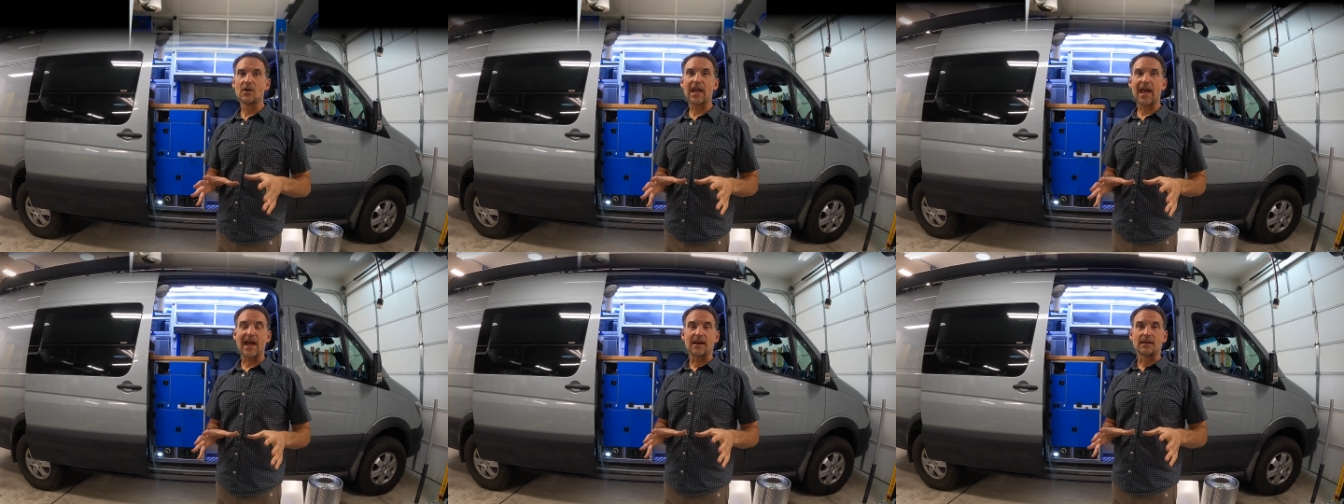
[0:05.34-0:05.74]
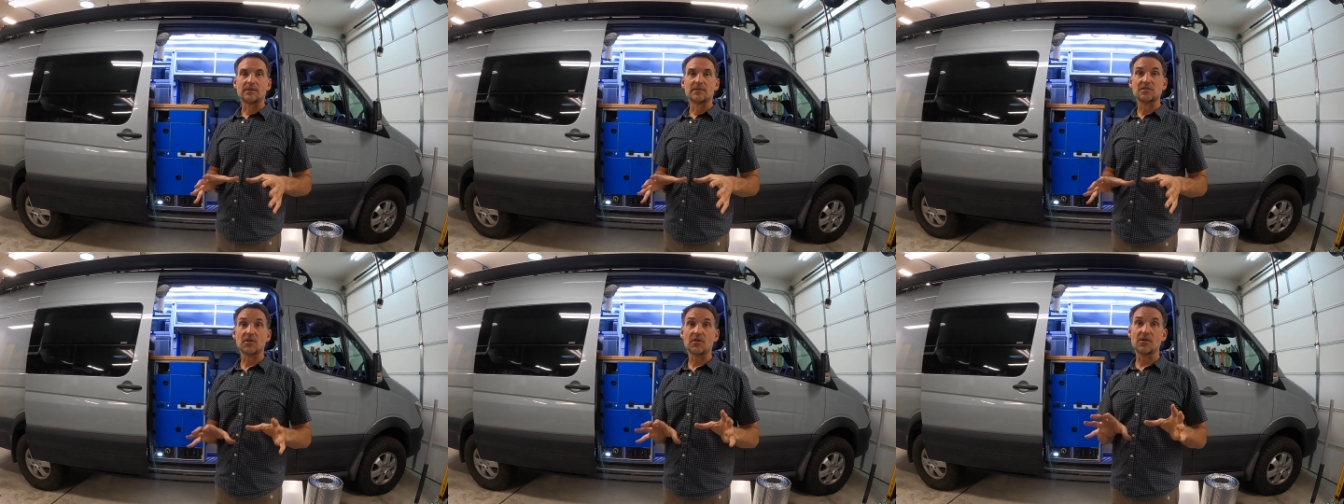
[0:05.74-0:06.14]
Okay,
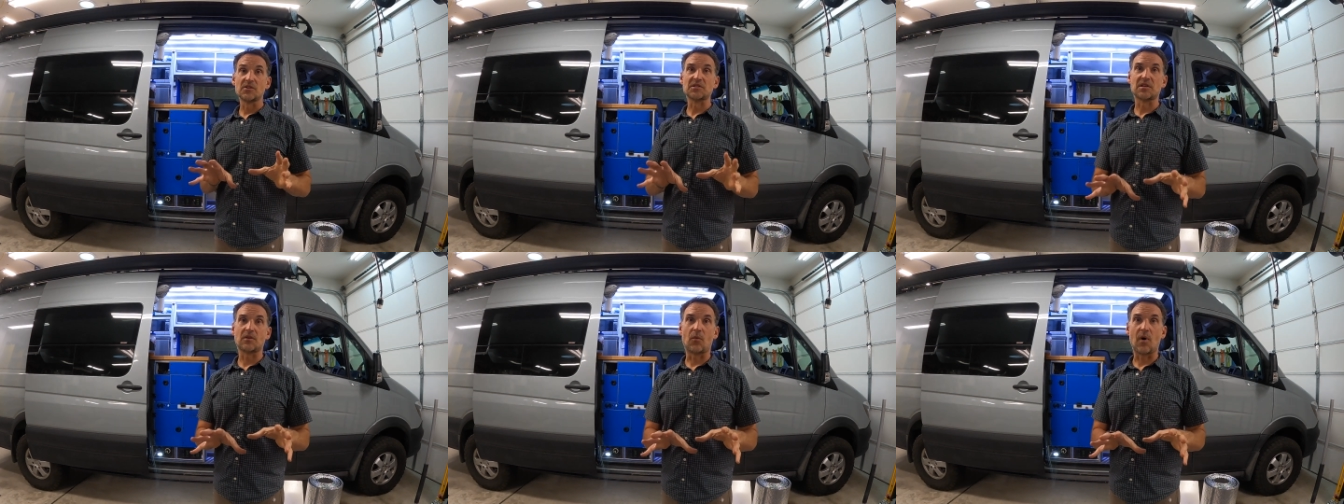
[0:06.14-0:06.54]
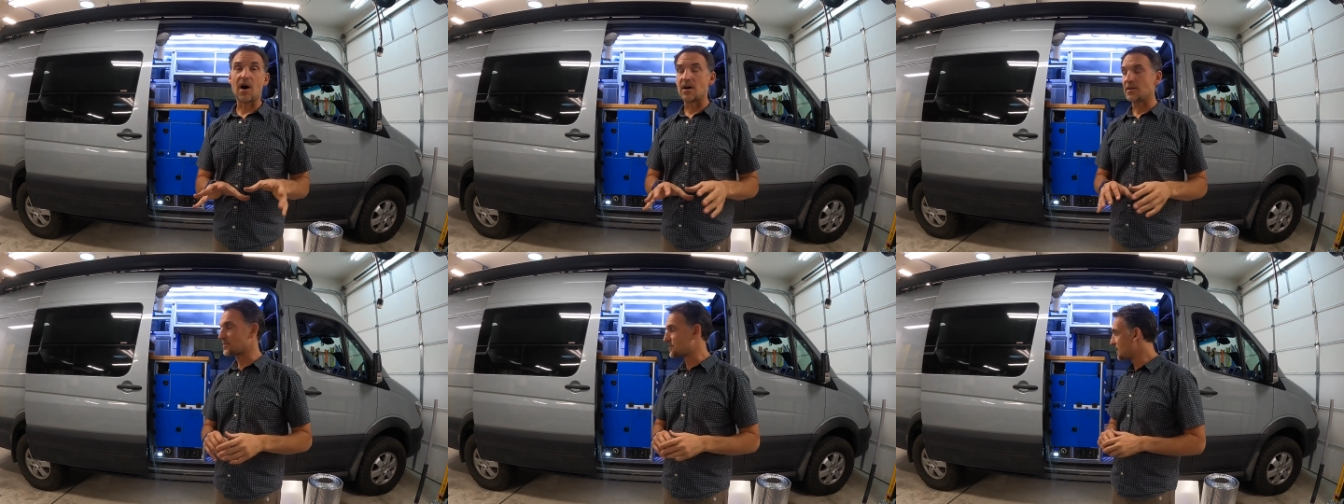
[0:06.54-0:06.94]
so those are the
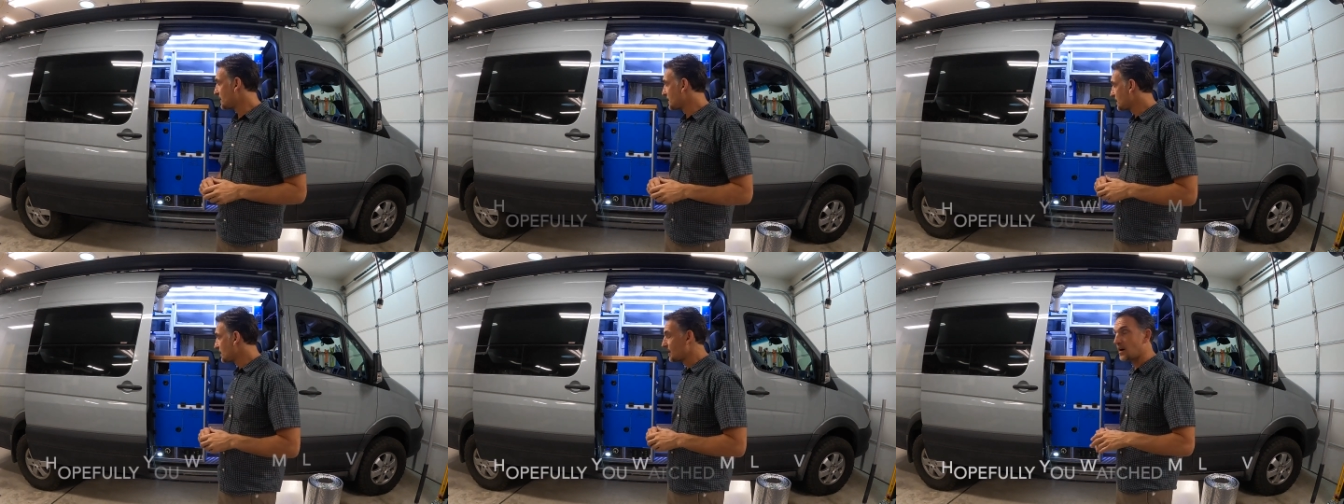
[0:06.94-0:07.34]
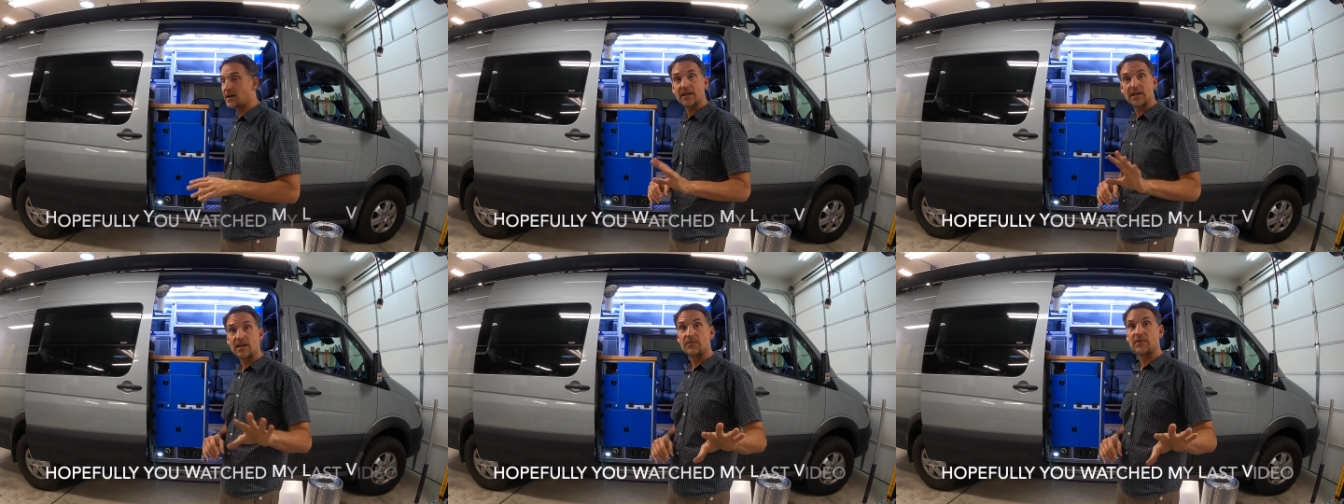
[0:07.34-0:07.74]
walls. I'm
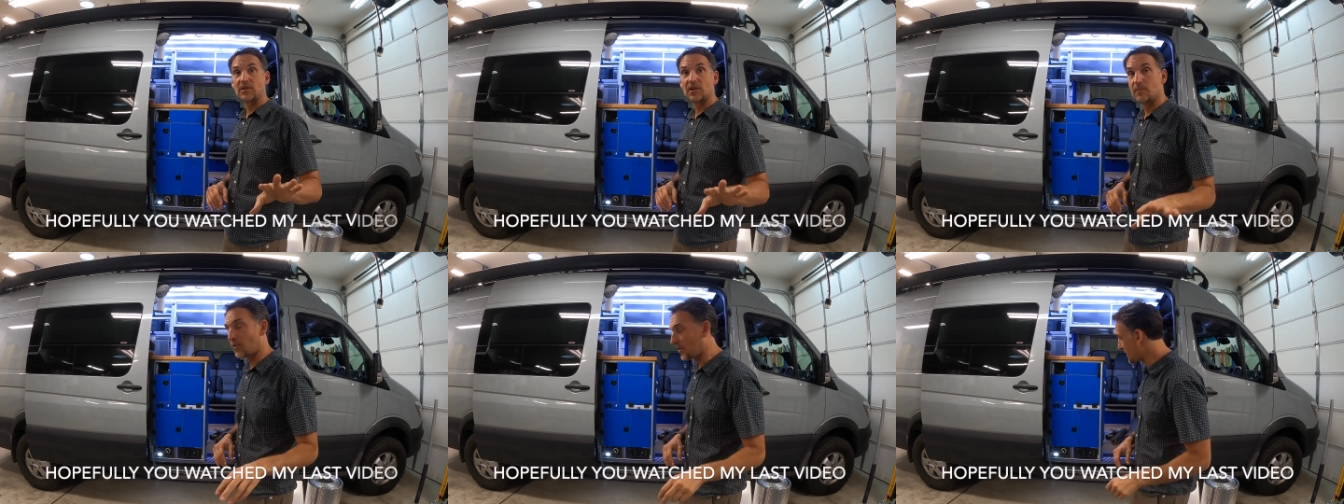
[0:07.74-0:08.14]
going to give you a little